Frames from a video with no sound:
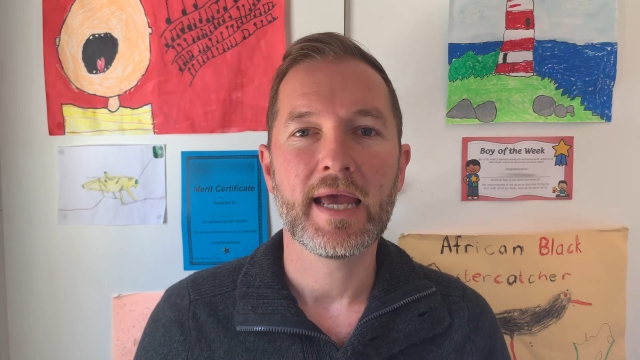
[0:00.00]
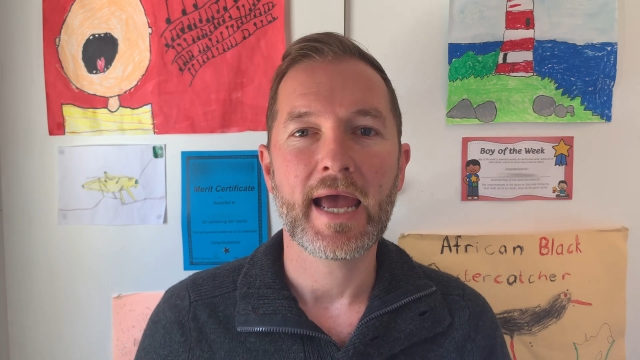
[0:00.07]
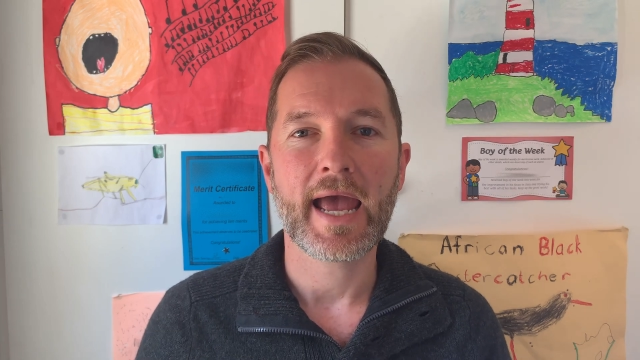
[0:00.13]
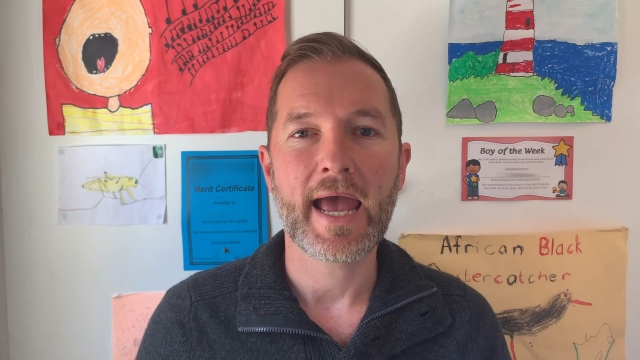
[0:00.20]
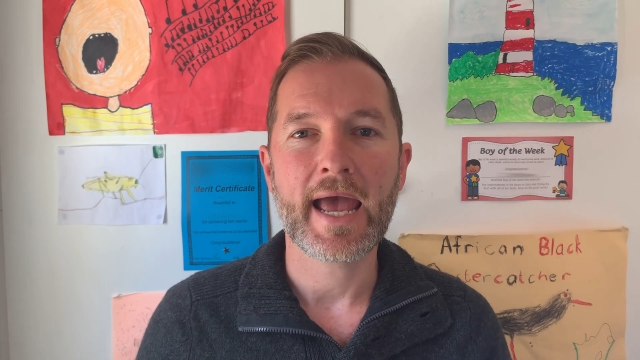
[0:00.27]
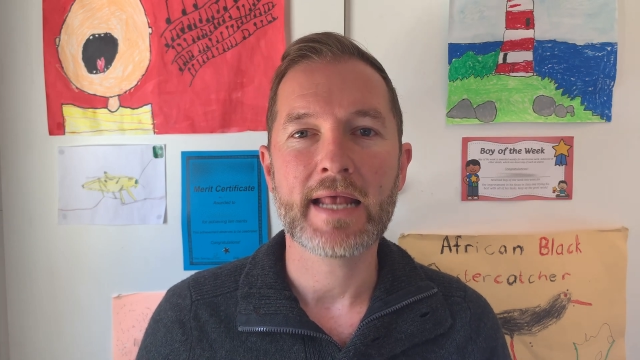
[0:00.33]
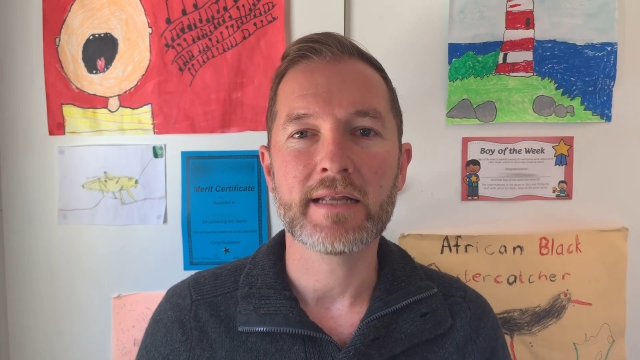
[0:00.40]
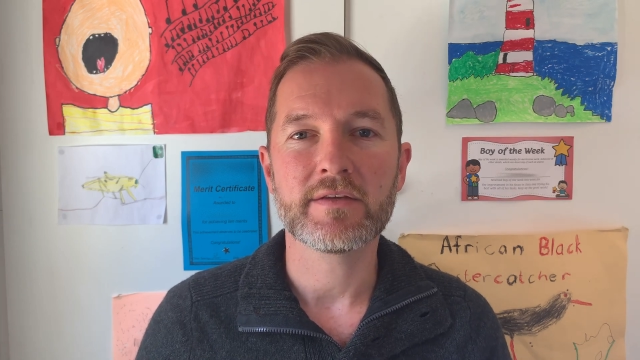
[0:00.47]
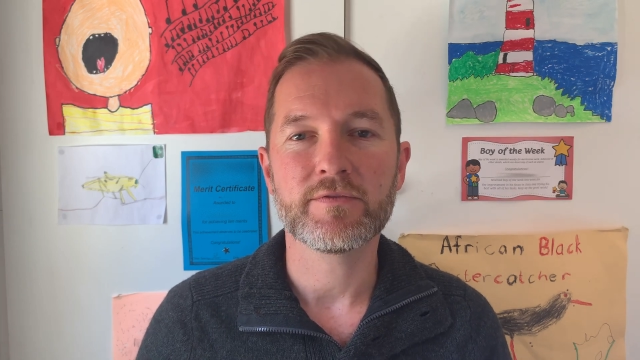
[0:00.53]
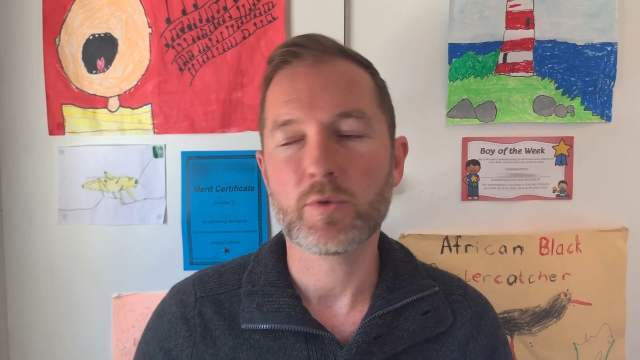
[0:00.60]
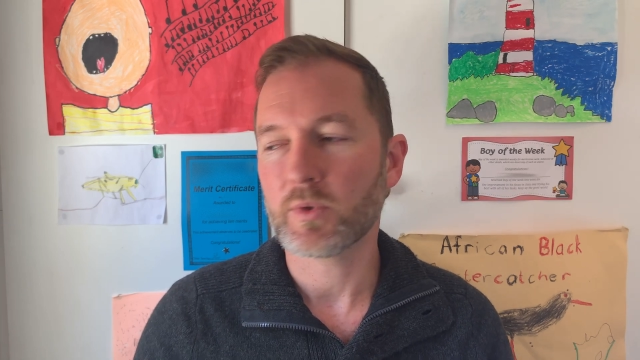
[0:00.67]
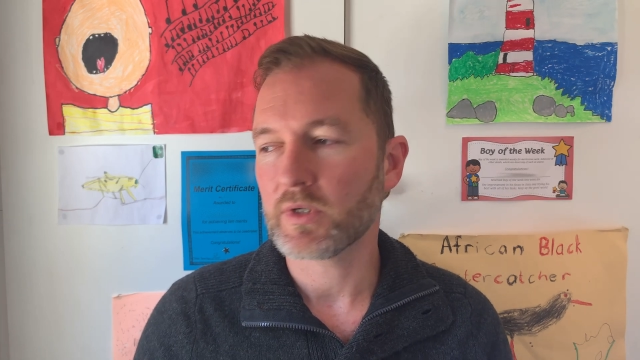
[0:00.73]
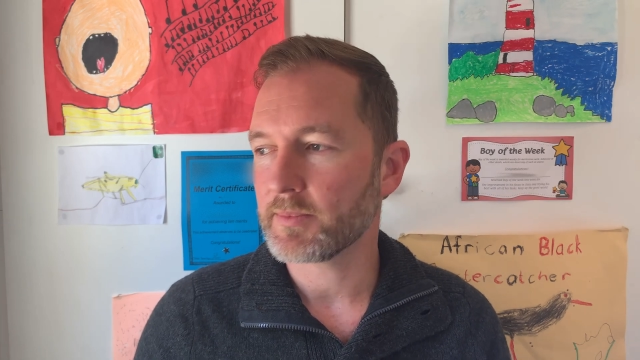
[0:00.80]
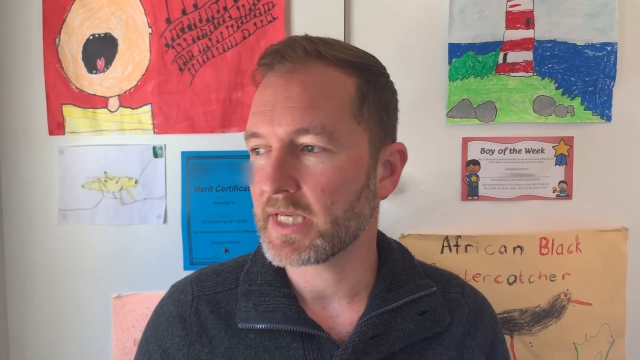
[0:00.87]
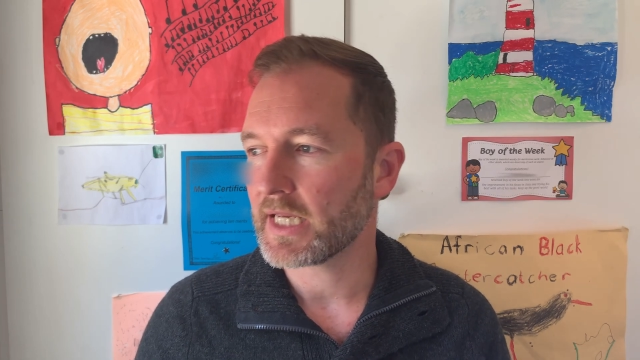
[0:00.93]
And if you
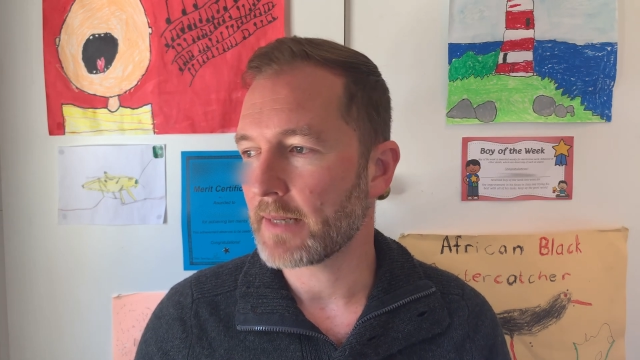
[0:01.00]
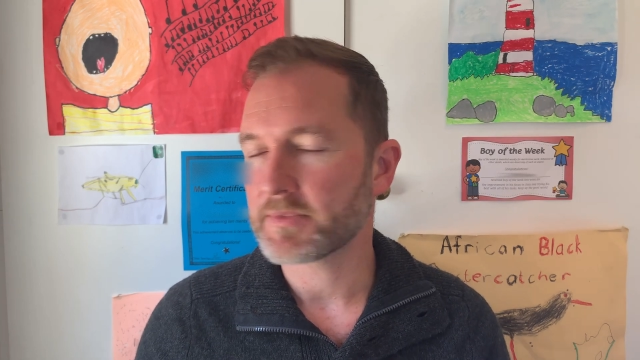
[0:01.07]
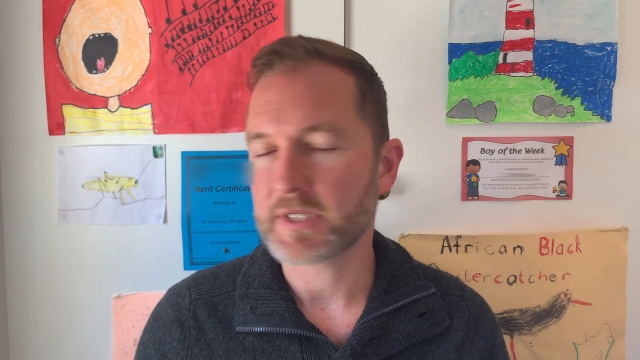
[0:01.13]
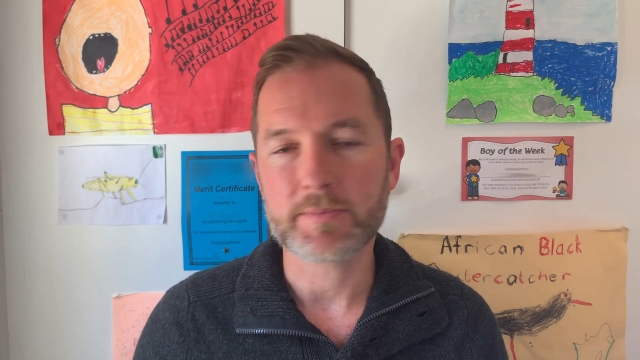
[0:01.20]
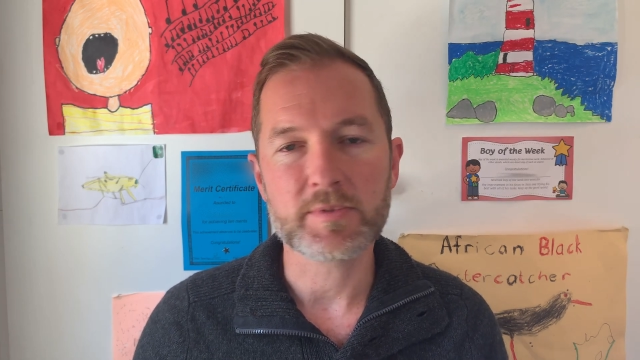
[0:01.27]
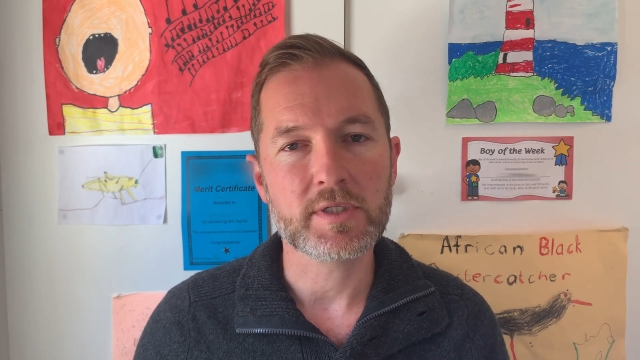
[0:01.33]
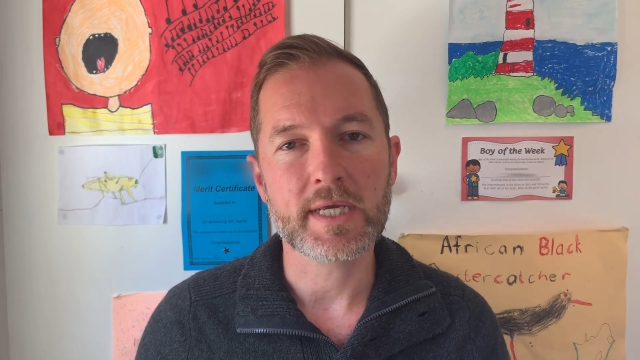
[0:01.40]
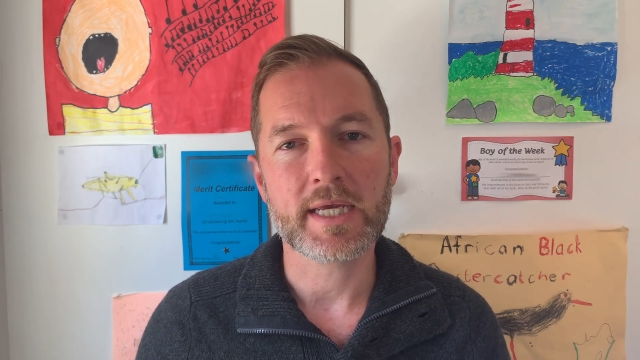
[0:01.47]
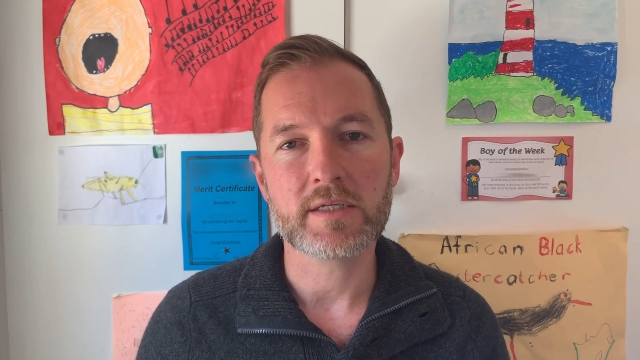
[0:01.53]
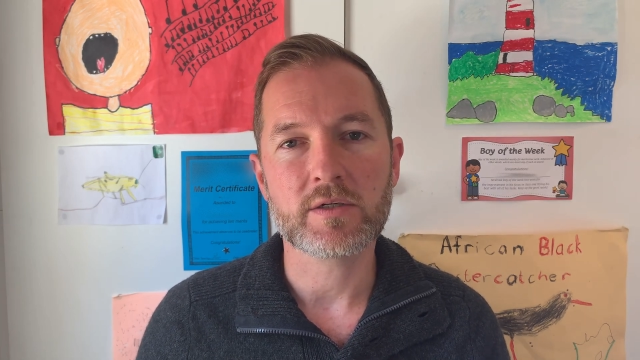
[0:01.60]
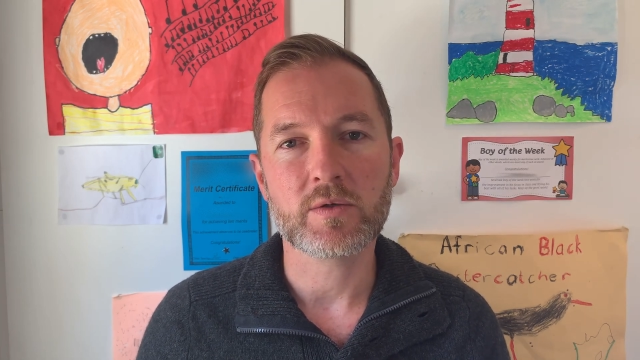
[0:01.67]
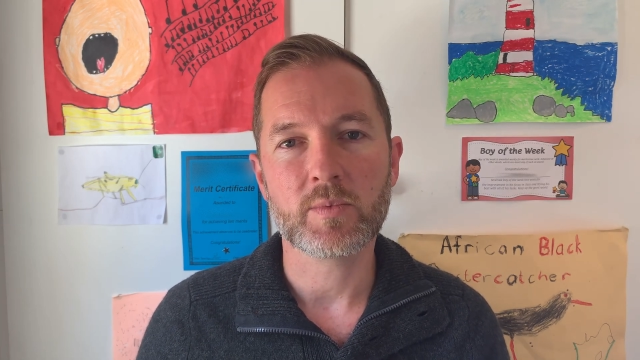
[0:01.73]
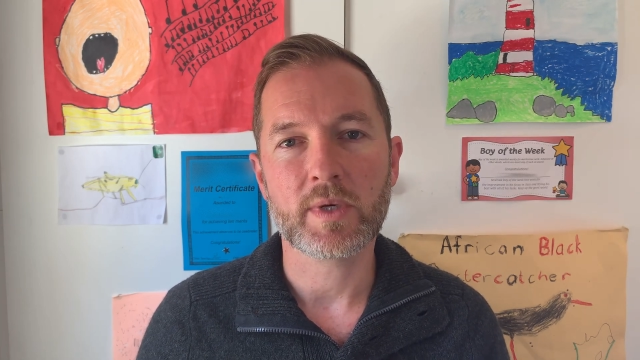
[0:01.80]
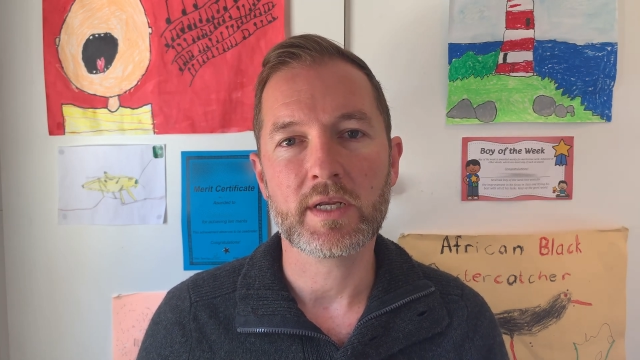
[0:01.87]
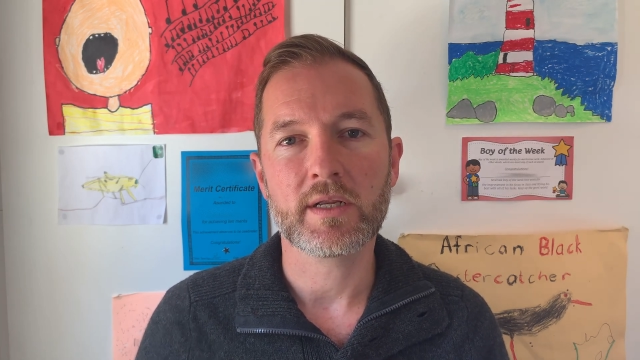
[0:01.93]
want to be kept up to date
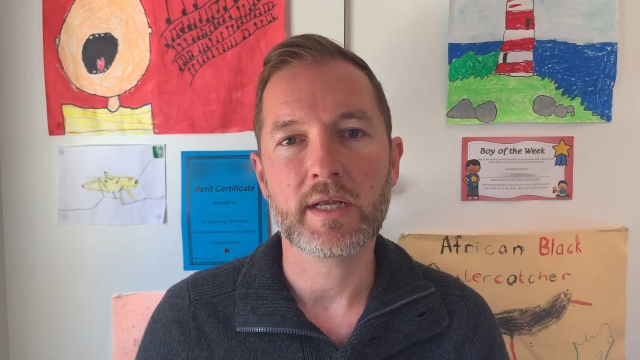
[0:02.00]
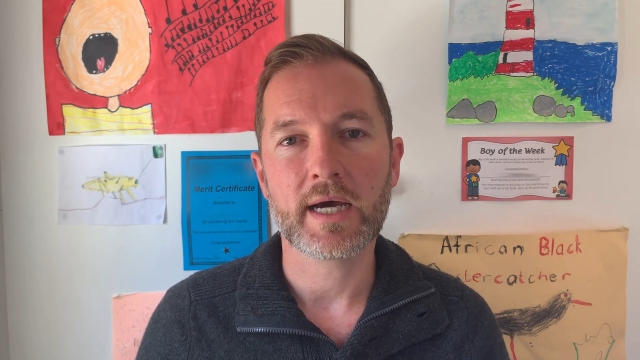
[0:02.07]
on when